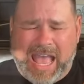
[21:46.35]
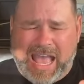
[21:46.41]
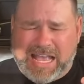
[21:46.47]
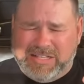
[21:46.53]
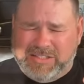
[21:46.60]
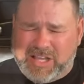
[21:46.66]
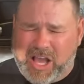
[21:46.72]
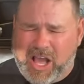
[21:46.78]

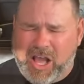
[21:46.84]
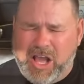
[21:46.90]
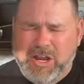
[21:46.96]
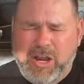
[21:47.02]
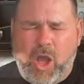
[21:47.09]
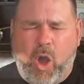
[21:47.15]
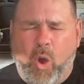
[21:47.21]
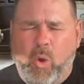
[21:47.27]
as
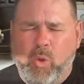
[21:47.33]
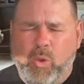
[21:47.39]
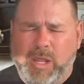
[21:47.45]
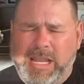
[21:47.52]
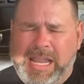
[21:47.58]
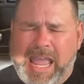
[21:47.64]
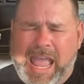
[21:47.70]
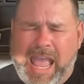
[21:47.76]

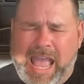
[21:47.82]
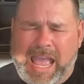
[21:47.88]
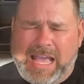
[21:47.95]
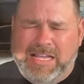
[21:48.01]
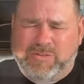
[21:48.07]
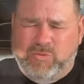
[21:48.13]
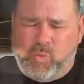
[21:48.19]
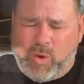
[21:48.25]
unholy
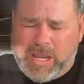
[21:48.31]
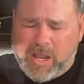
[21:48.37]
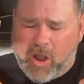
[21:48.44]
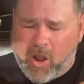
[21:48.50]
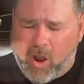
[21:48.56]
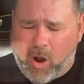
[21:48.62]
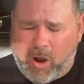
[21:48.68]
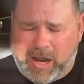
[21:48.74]
as we
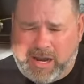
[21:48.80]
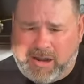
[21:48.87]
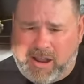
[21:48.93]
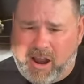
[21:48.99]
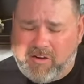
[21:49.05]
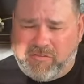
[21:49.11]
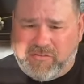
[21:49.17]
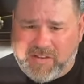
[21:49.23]
are in
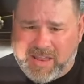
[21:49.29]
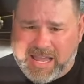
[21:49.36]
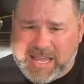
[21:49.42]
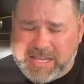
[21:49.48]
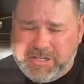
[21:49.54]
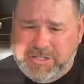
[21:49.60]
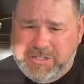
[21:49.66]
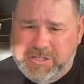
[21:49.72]
our
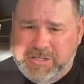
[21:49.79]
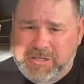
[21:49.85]
flesh,